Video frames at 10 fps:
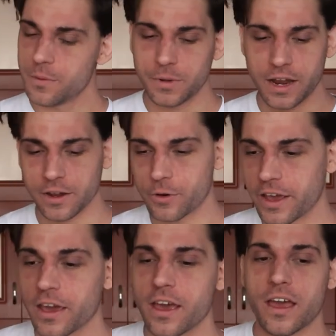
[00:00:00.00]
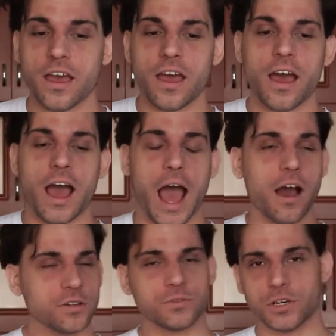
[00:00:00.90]
But anyway, I
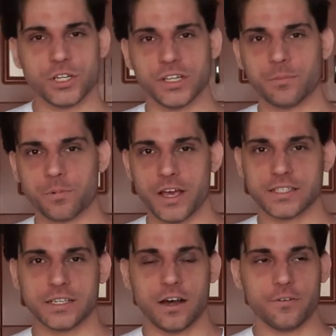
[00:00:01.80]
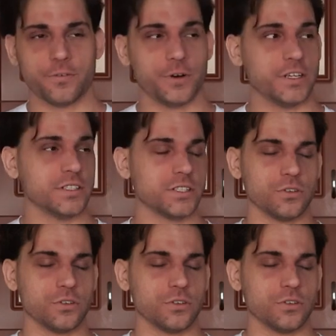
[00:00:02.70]
was watching the press conference